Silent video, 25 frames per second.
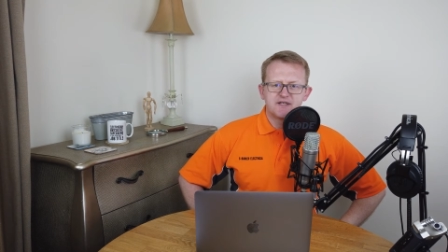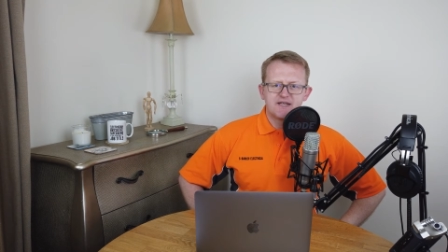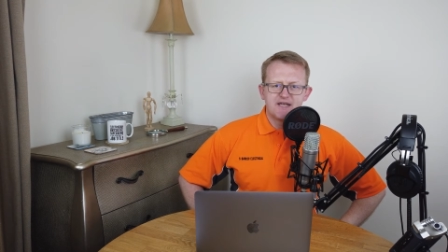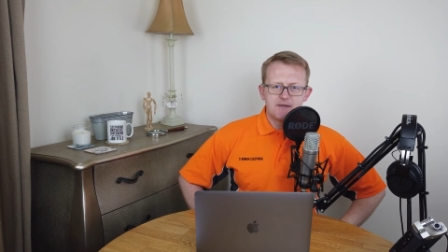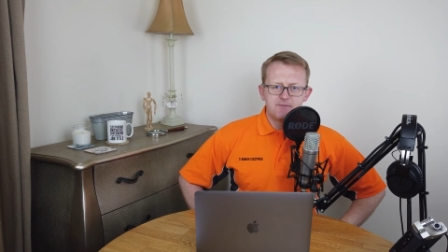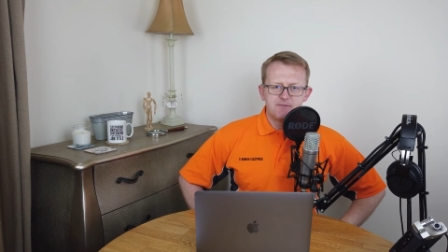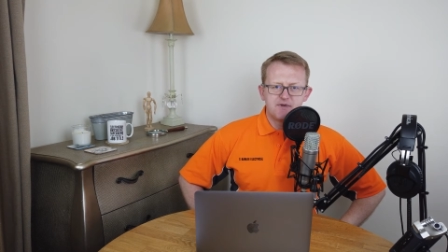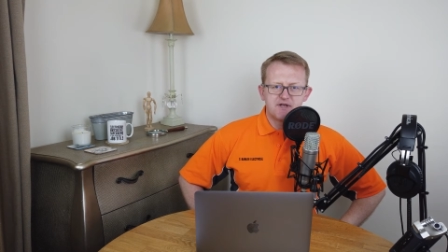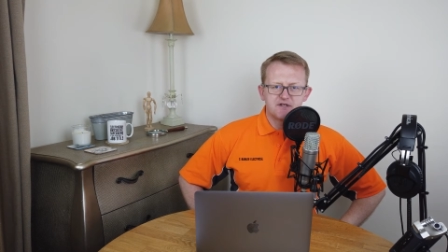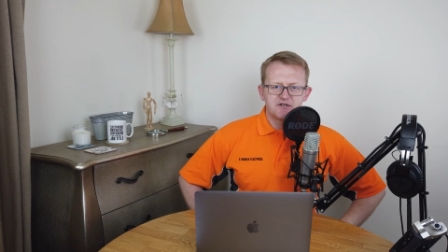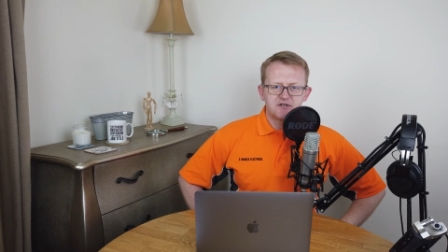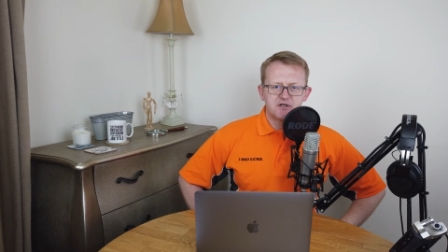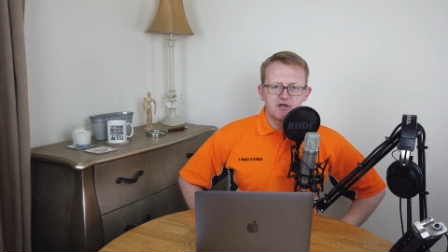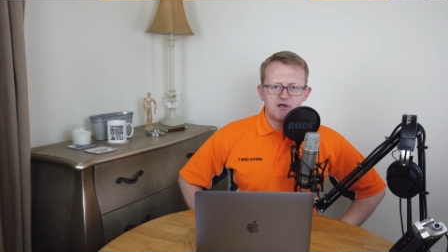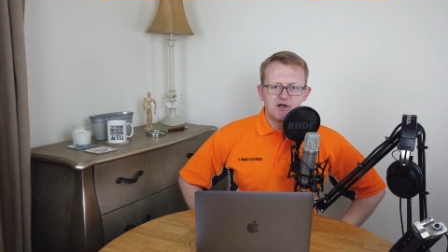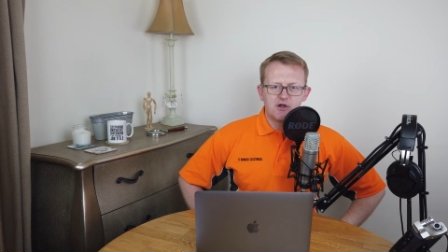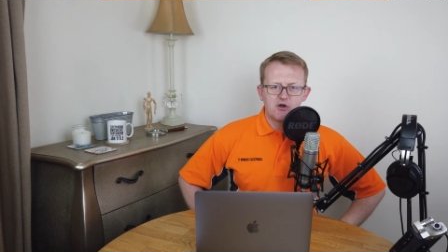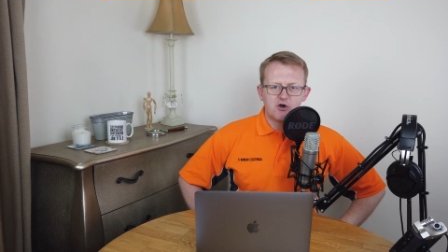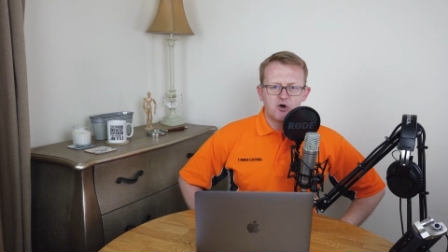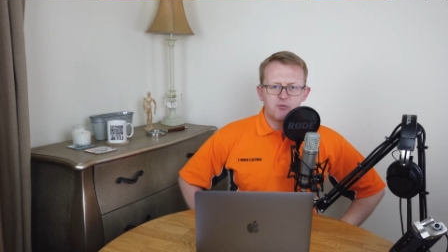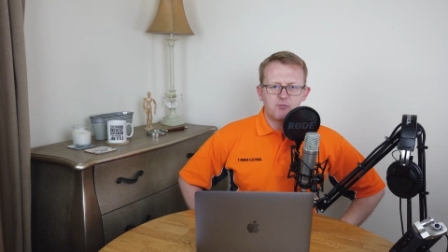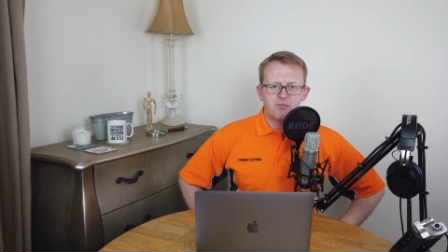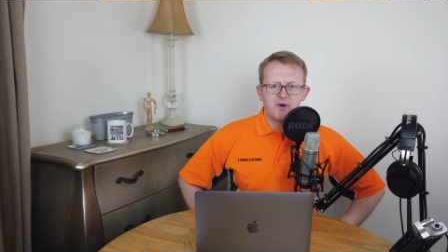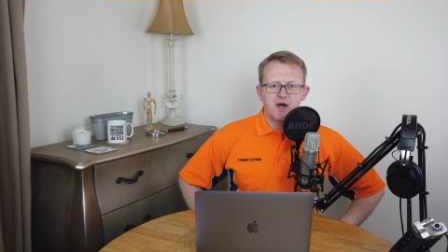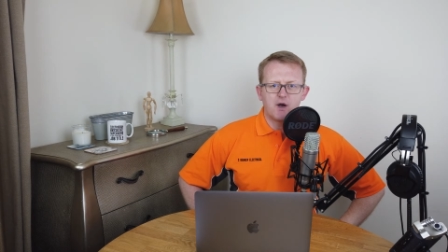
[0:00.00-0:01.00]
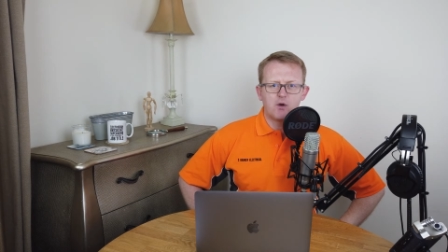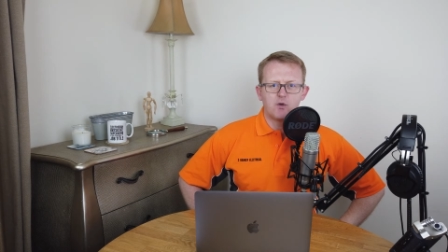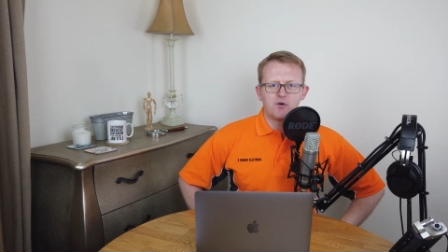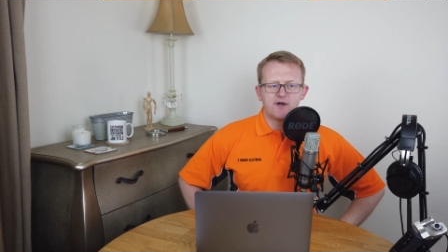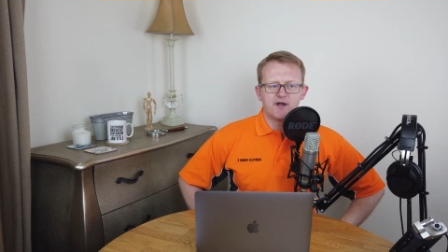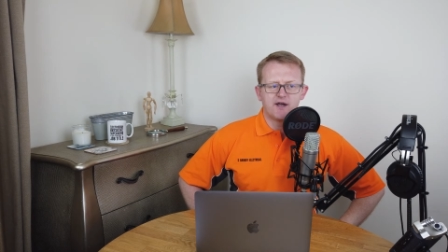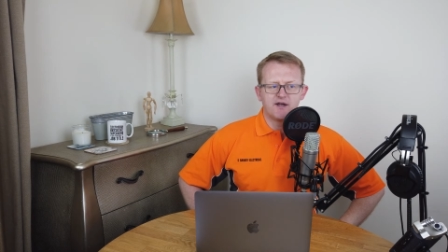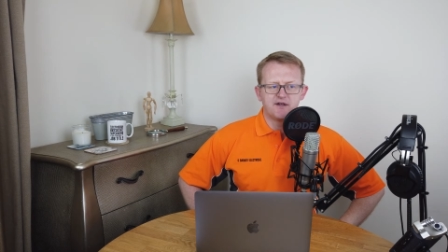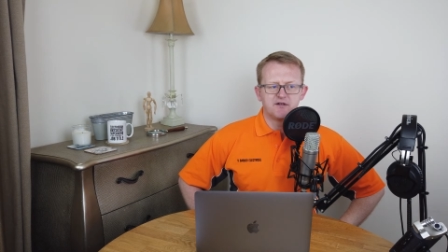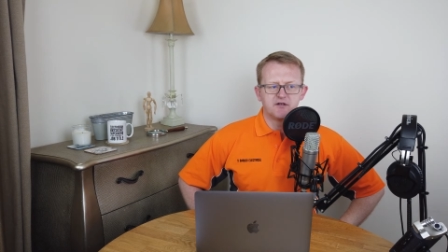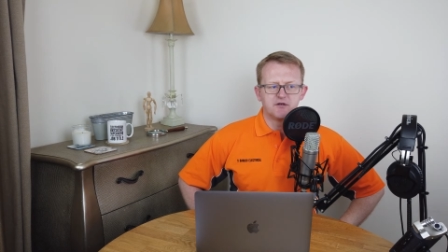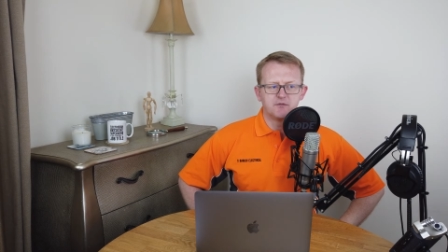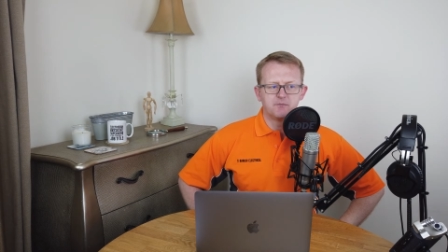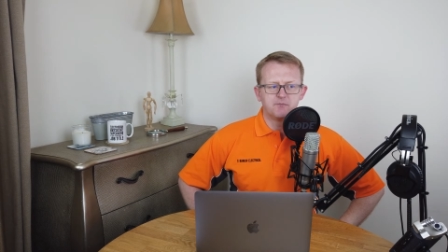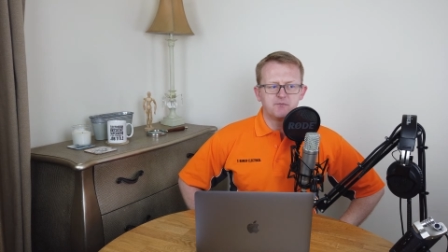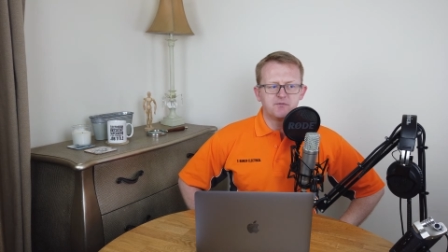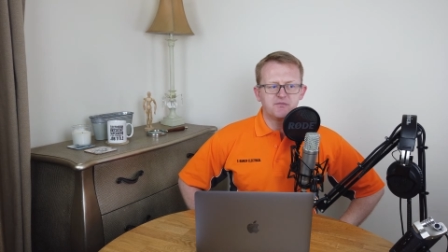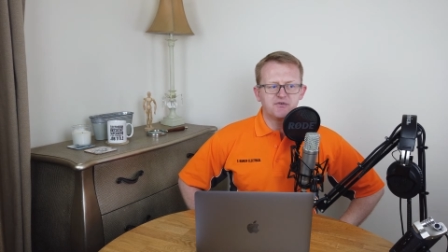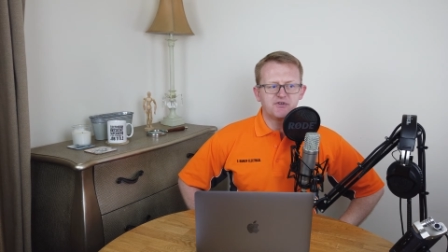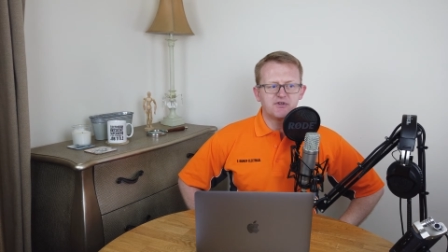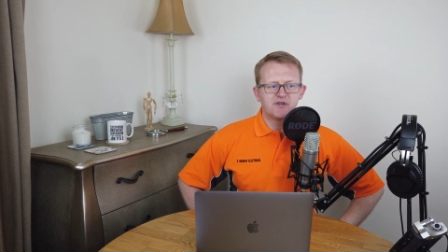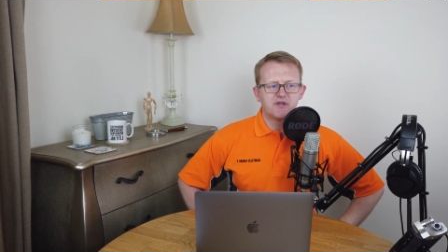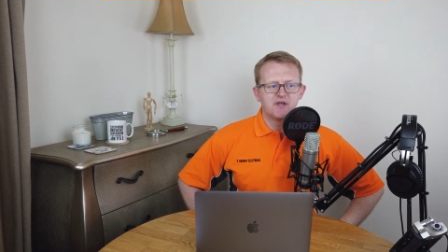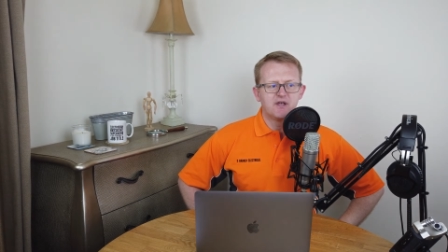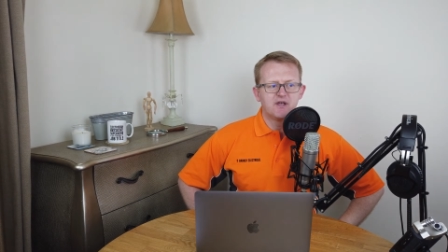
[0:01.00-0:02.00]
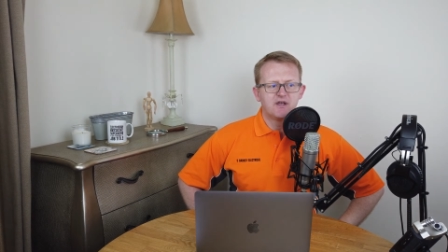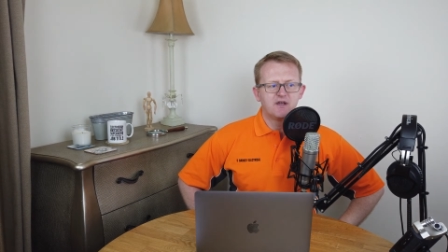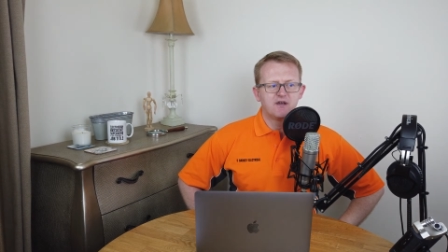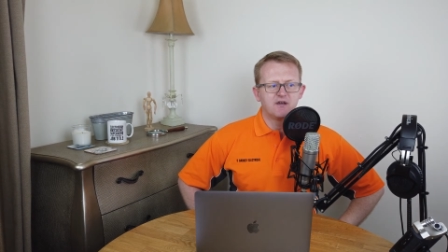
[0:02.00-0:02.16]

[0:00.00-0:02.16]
keep it to low power items.